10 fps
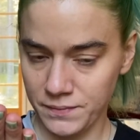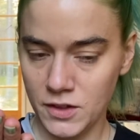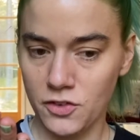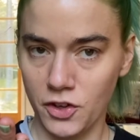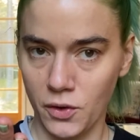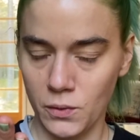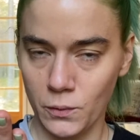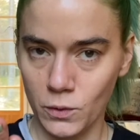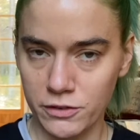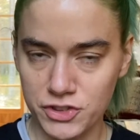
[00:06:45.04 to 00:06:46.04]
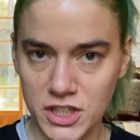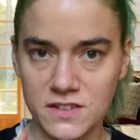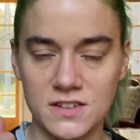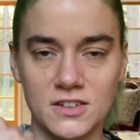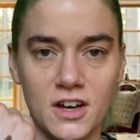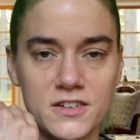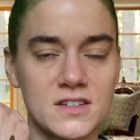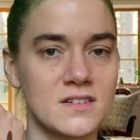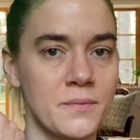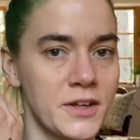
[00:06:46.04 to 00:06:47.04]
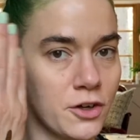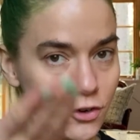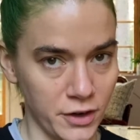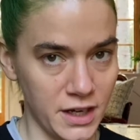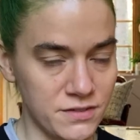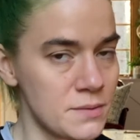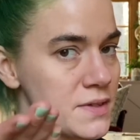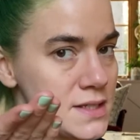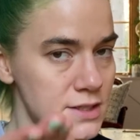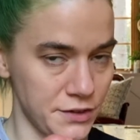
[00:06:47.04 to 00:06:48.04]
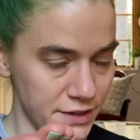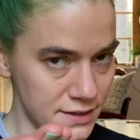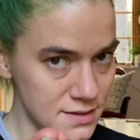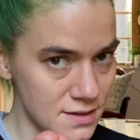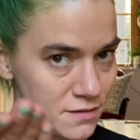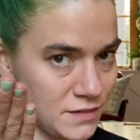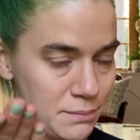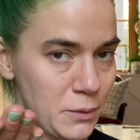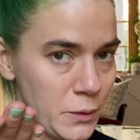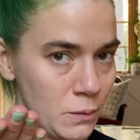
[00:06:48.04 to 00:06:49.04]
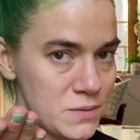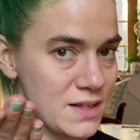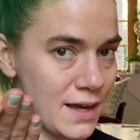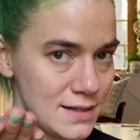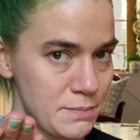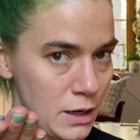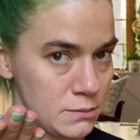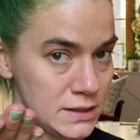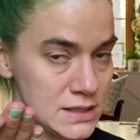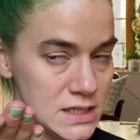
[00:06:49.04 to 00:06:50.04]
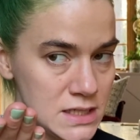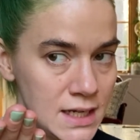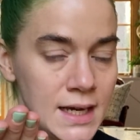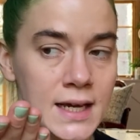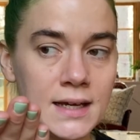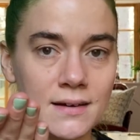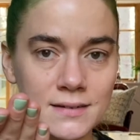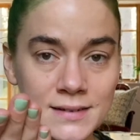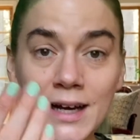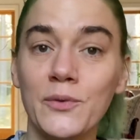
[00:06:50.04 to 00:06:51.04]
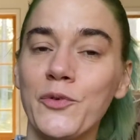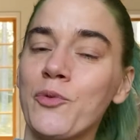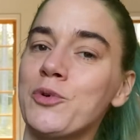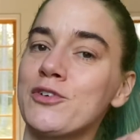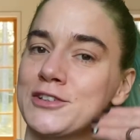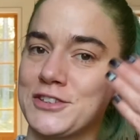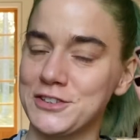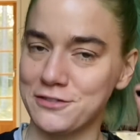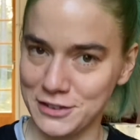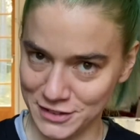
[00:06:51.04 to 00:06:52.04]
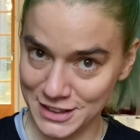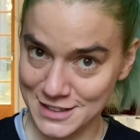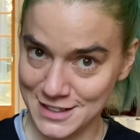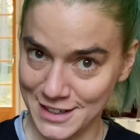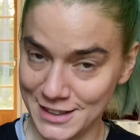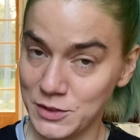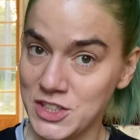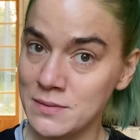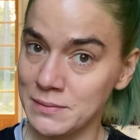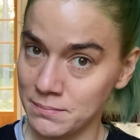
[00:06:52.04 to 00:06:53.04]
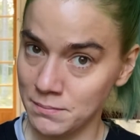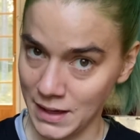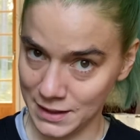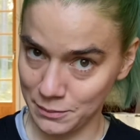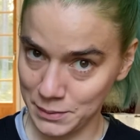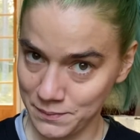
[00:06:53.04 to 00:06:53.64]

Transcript: So we've just discussed something grave, something serious, the Vipeholm's experiments. And now we will move on to the frivolous side, which is makeup.